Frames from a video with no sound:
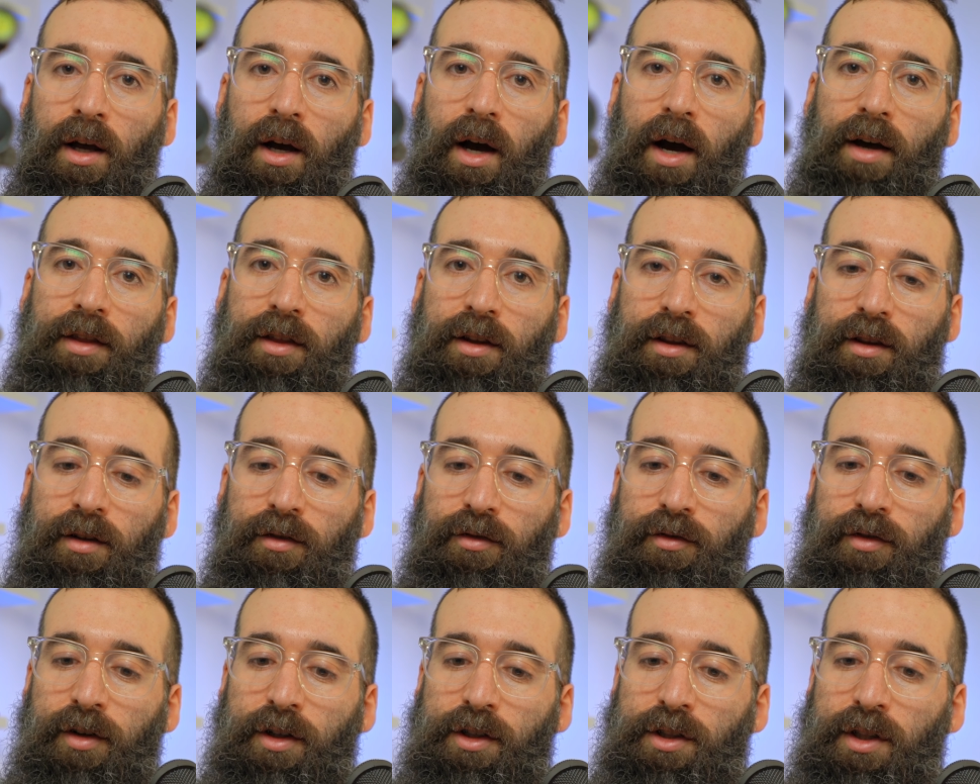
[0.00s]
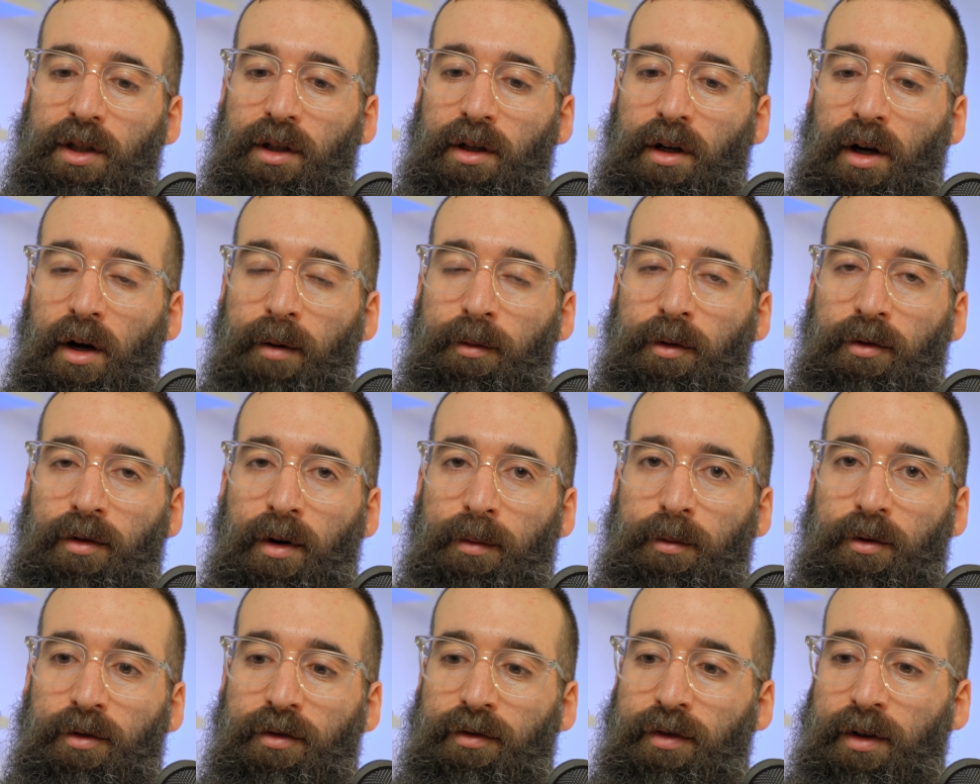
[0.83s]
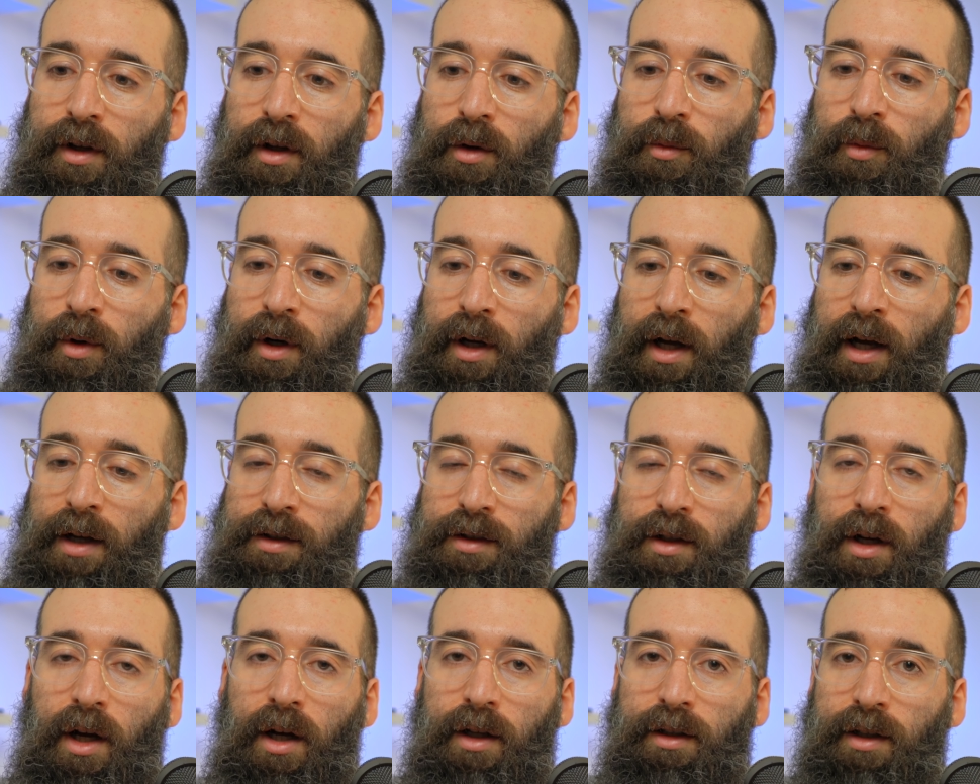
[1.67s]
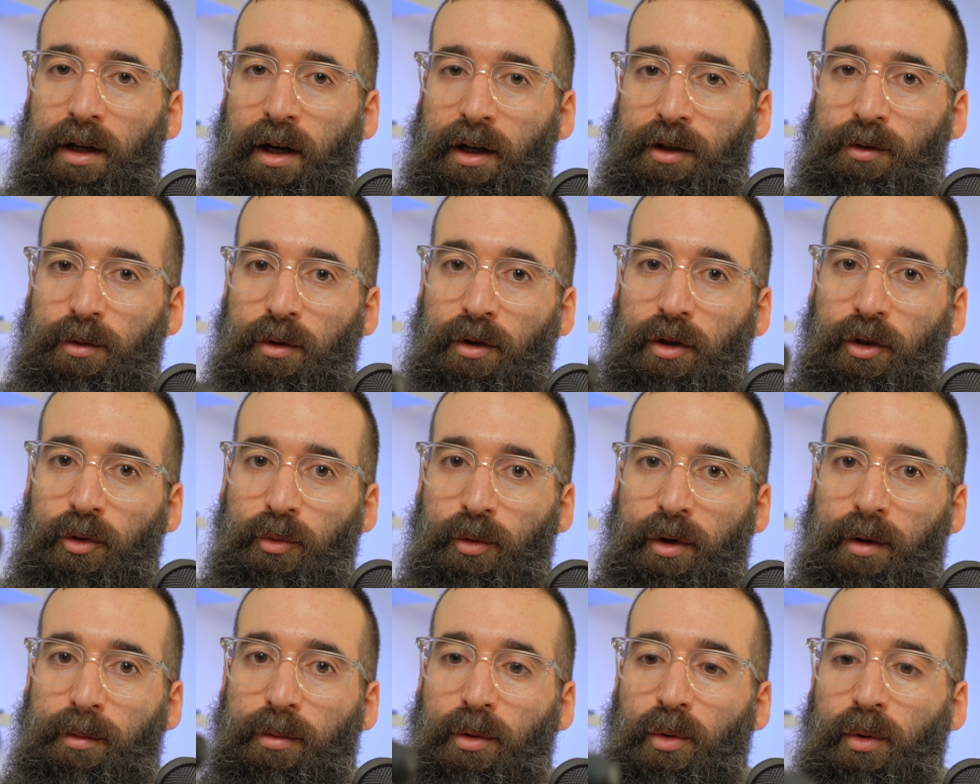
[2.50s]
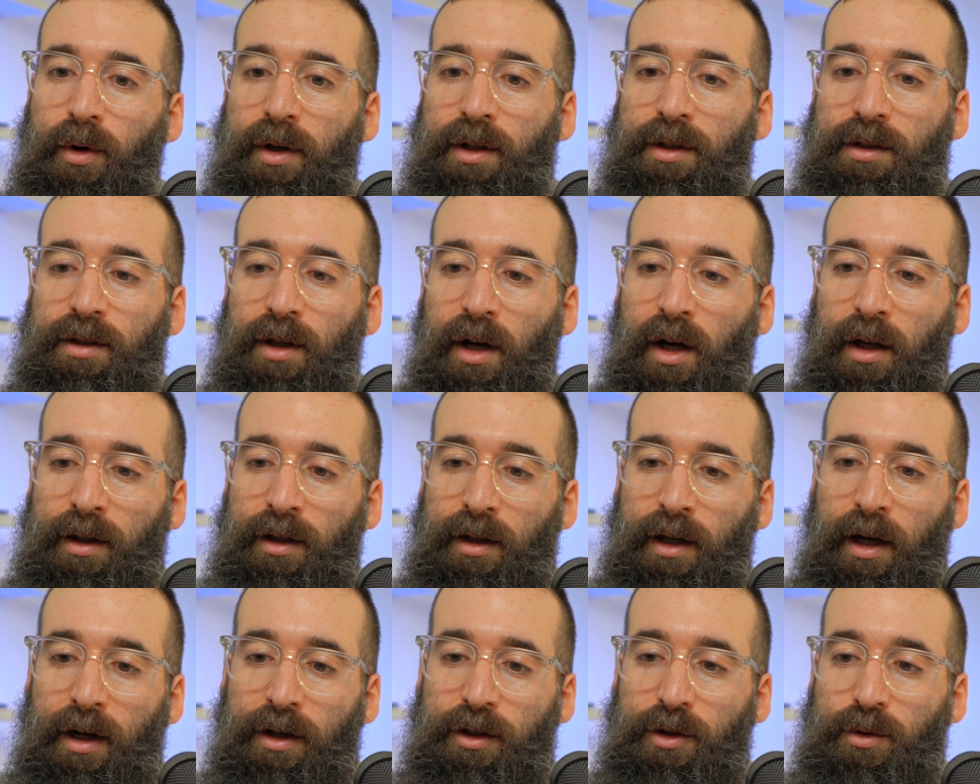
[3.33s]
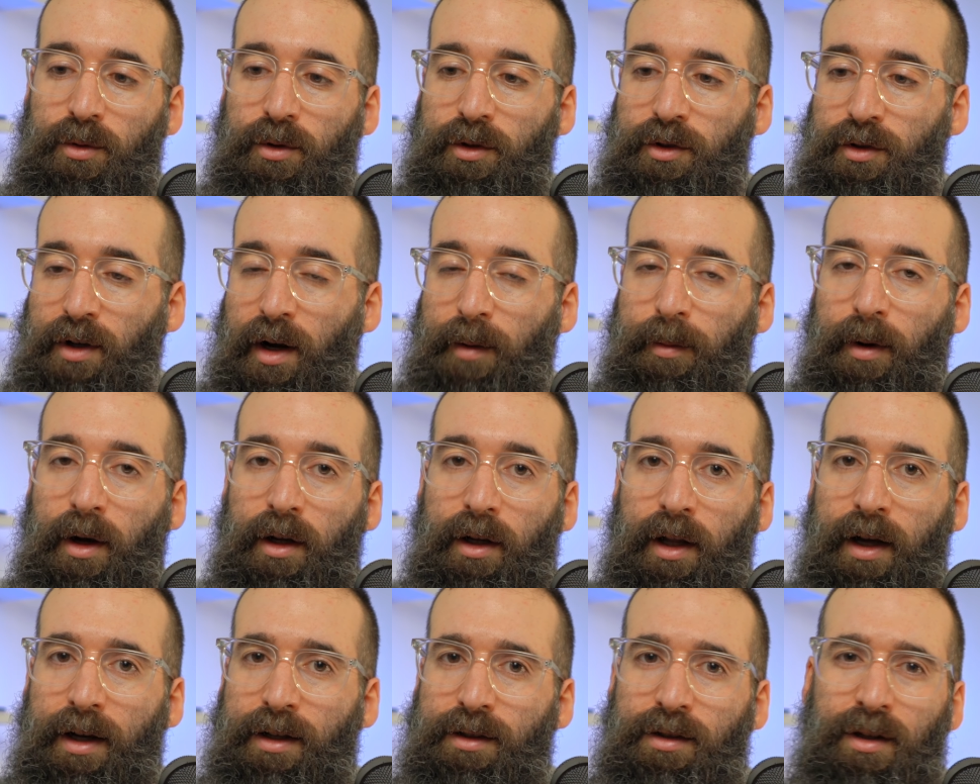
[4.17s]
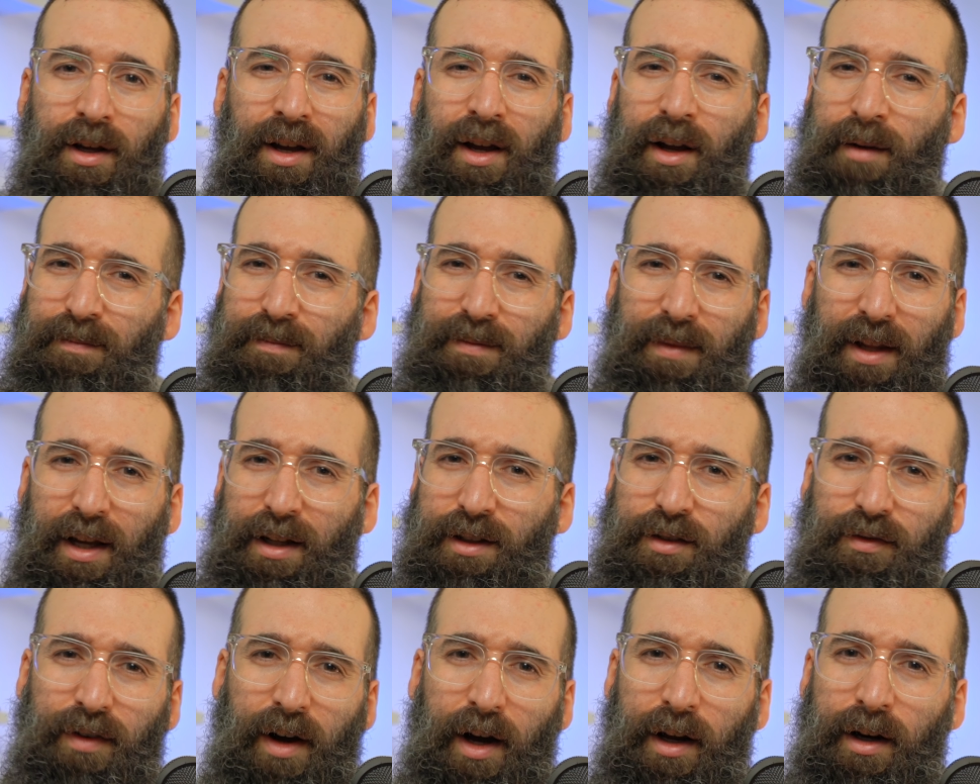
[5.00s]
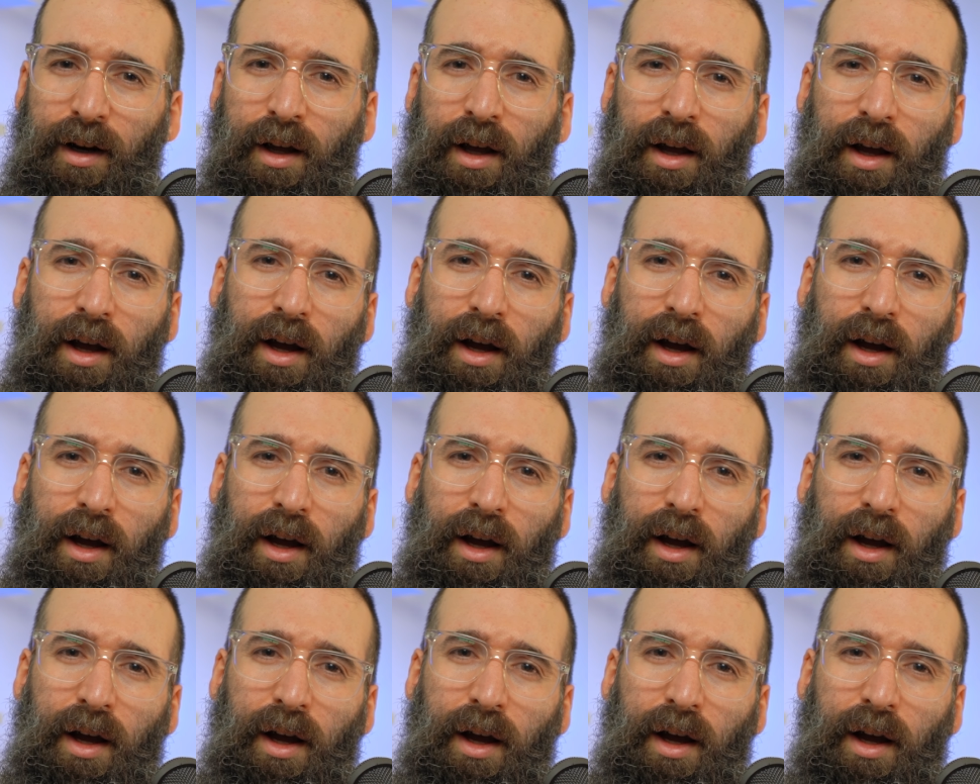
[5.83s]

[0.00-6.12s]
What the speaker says: I think the friction of the rubber feet when it has contacts with 3 points on the actual tripod legs, it's fine.